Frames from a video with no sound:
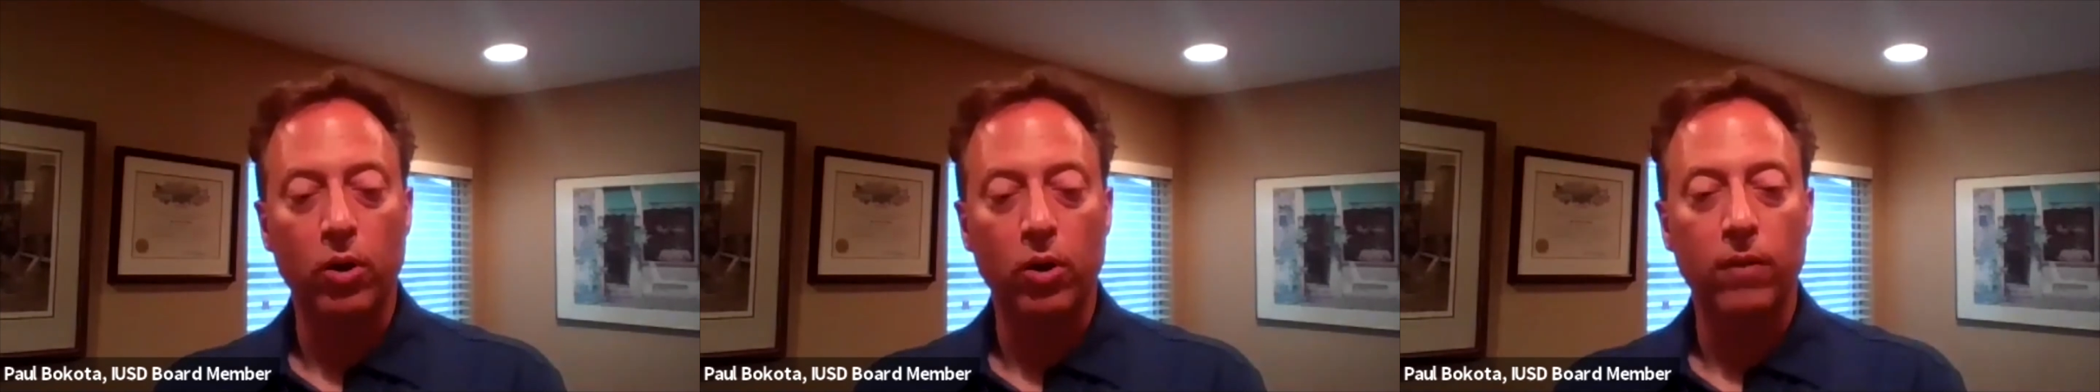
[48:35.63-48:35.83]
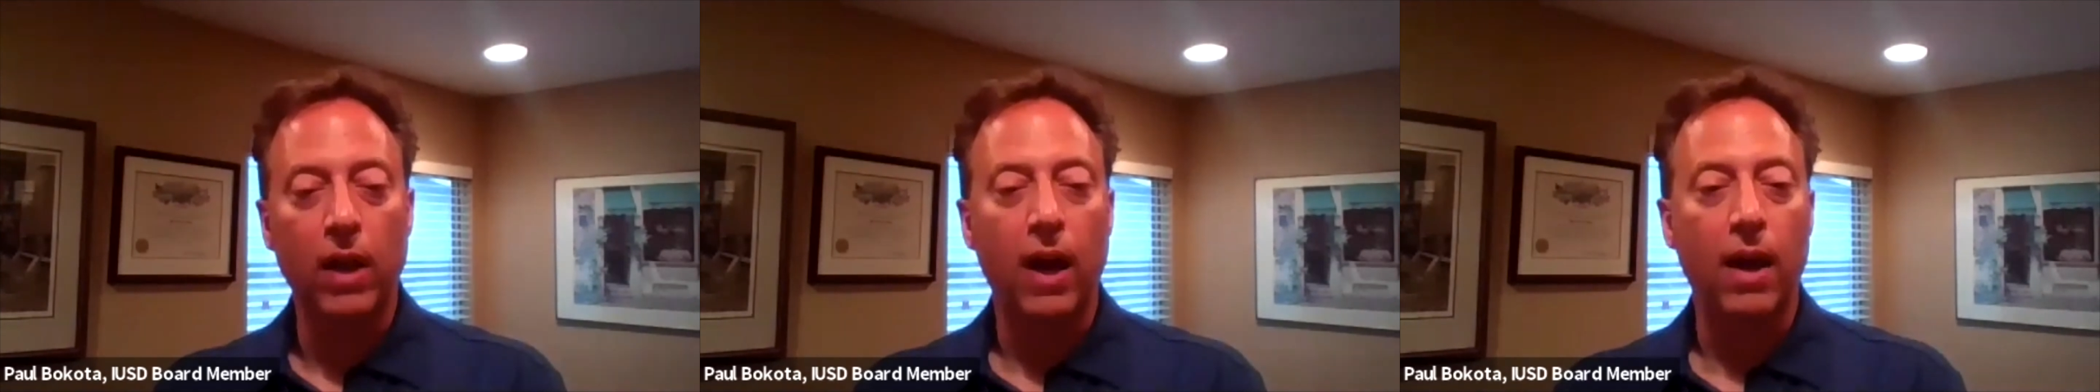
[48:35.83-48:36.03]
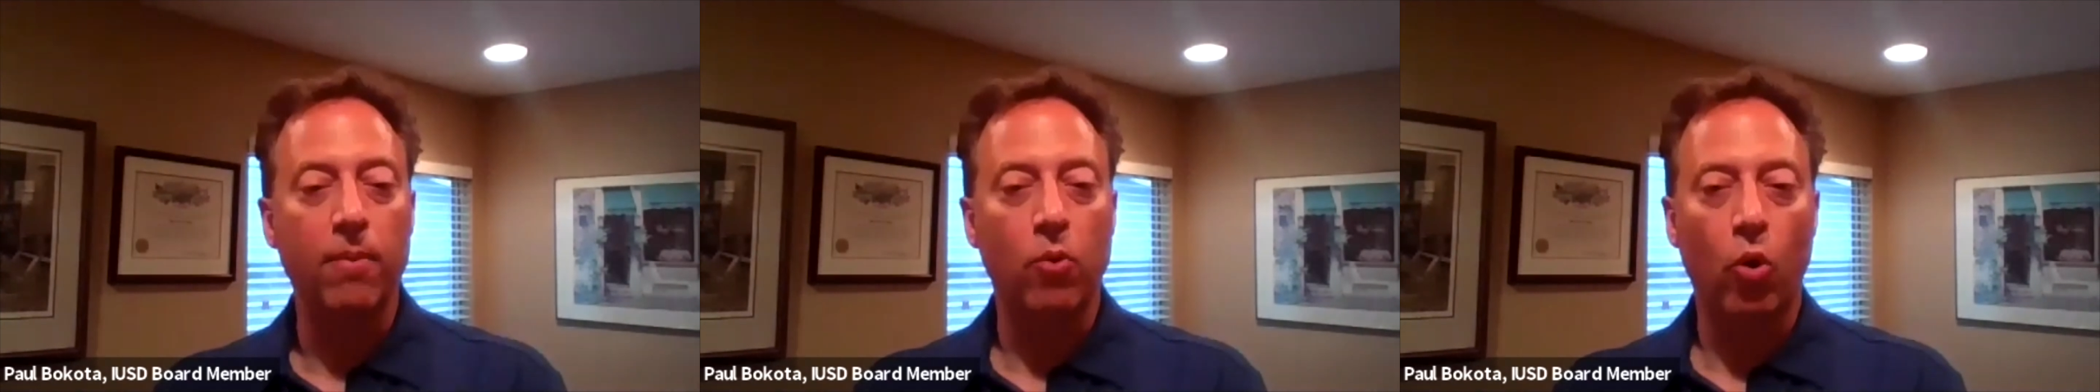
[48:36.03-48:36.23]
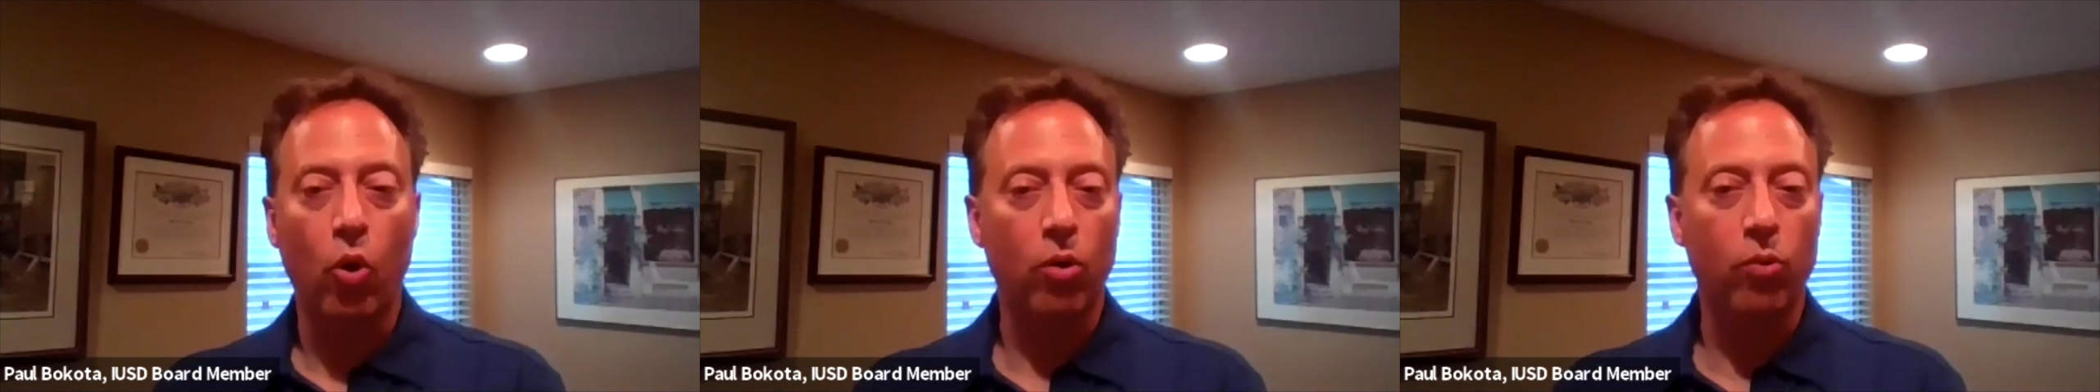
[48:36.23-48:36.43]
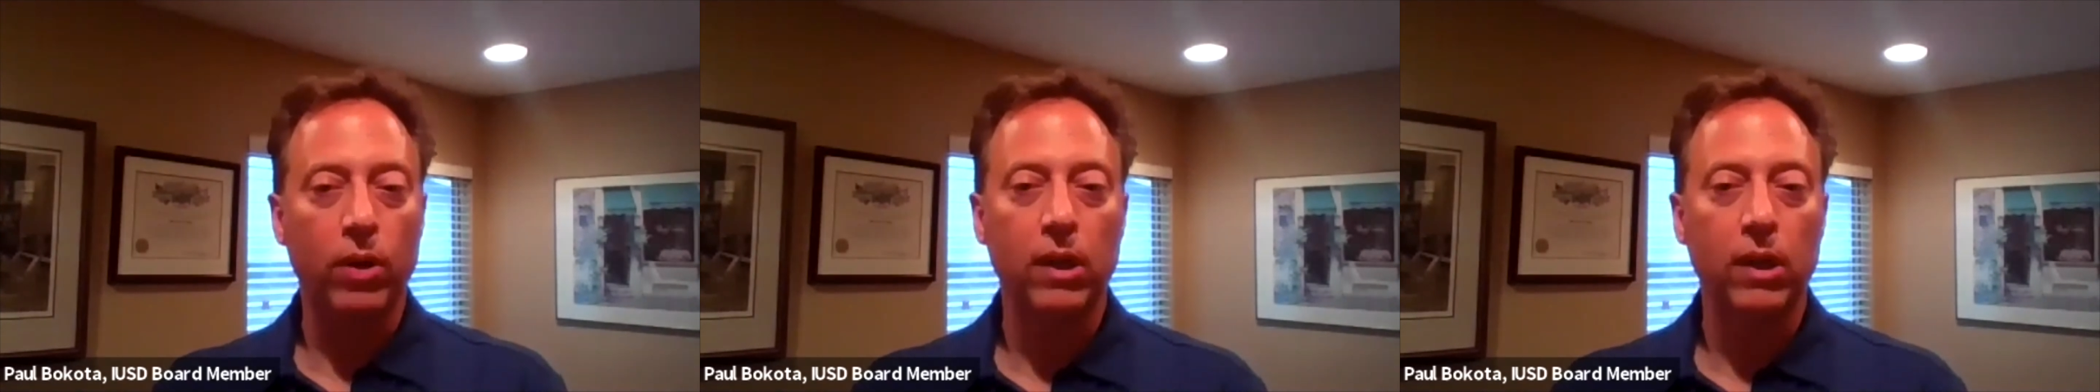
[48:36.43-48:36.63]
of time
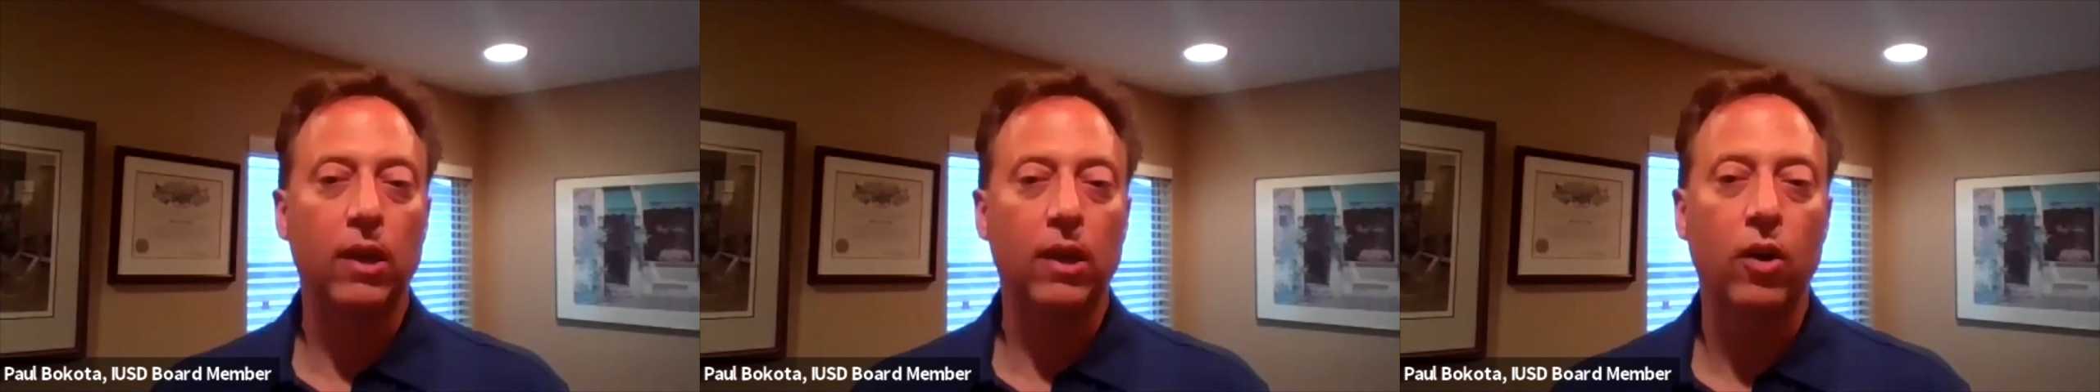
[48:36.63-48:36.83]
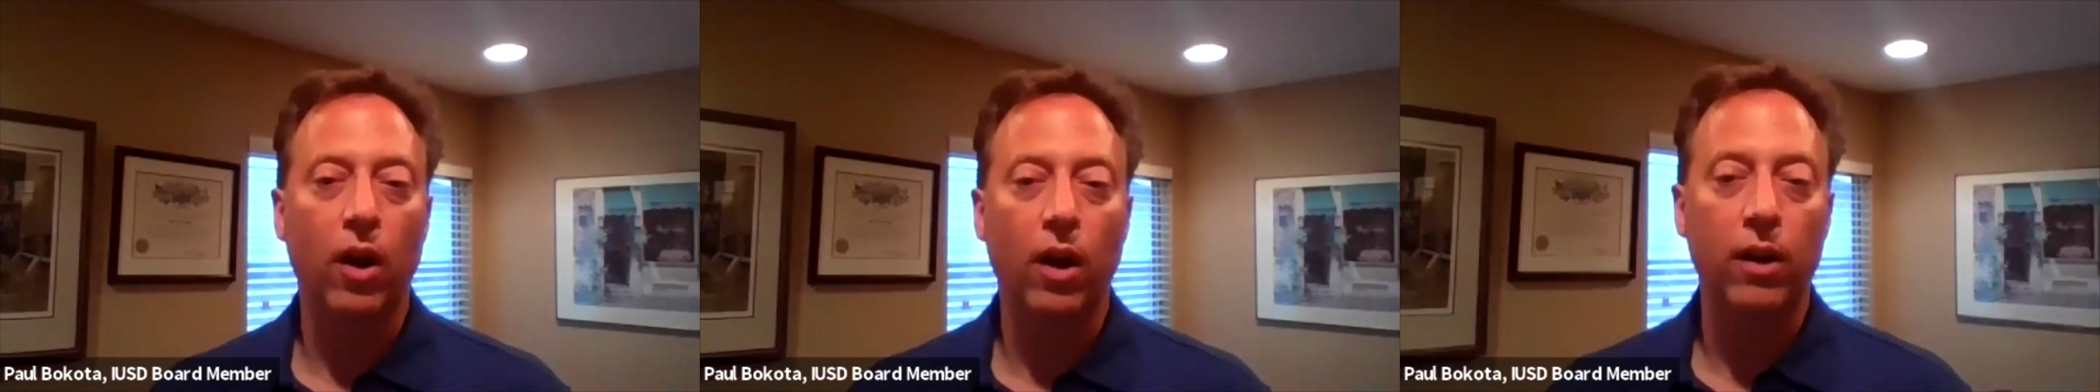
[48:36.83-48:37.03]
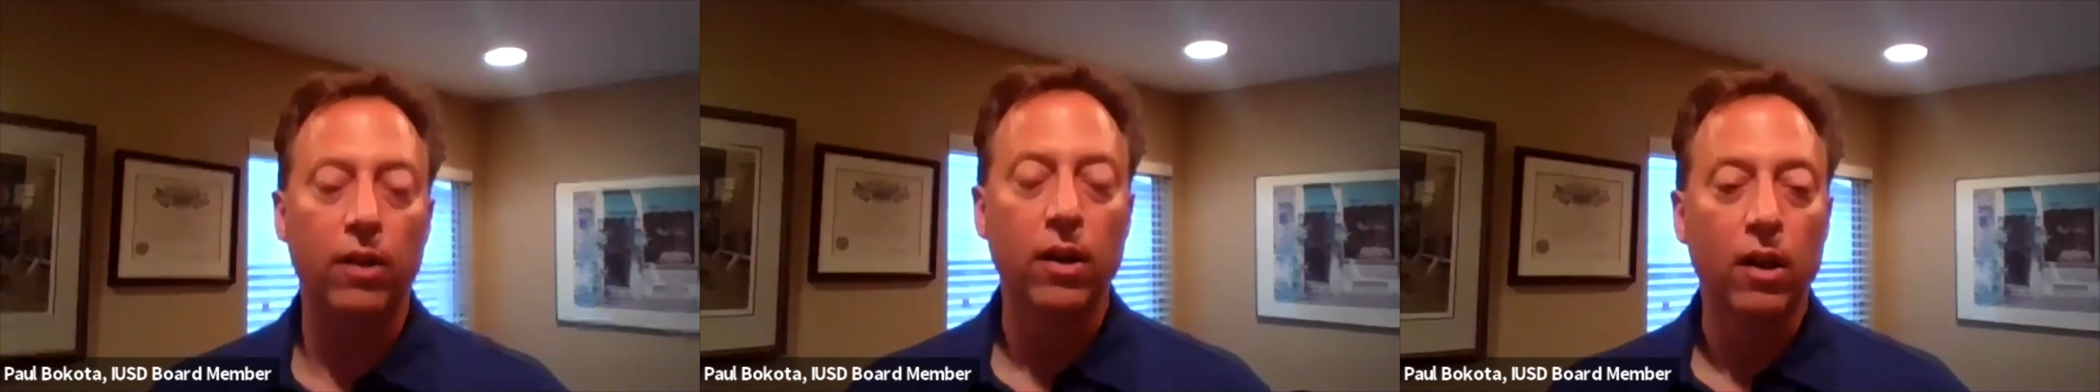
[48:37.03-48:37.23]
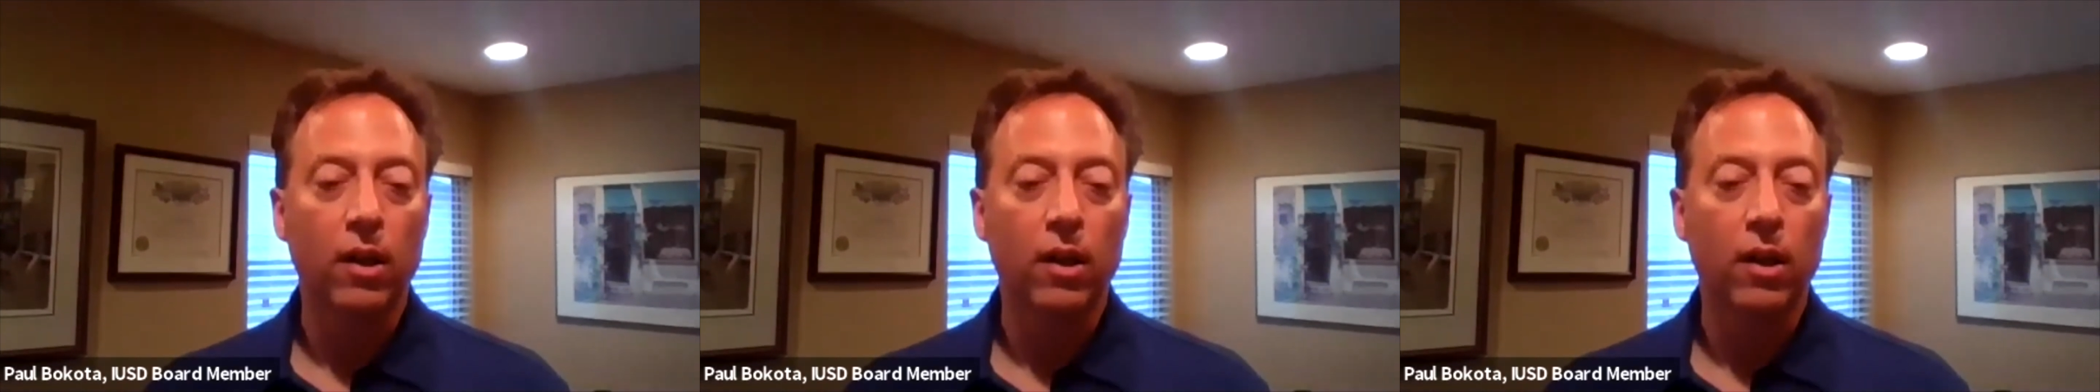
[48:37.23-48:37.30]
or we need it on